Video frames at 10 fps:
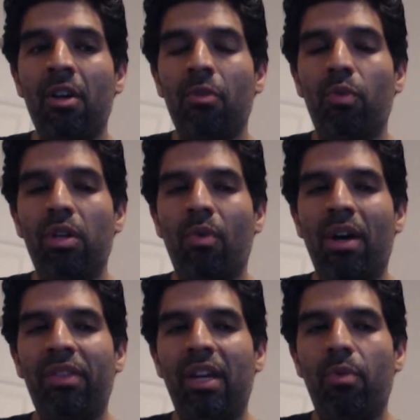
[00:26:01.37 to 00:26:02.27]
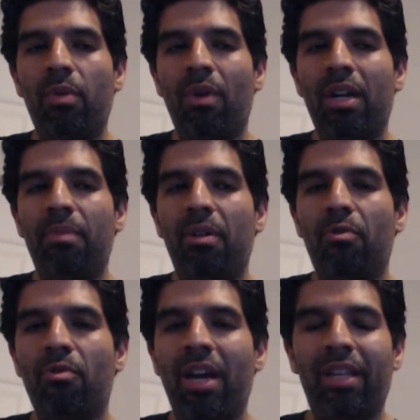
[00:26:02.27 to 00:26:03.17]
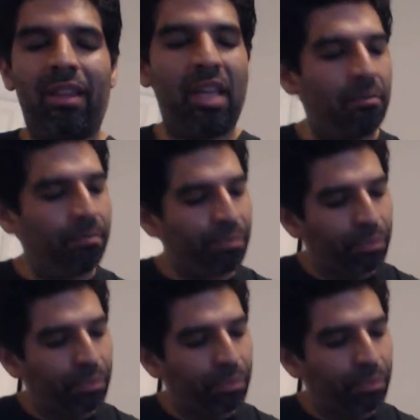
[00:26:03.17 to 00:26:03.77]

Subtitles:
We don't want there. We want to be right there.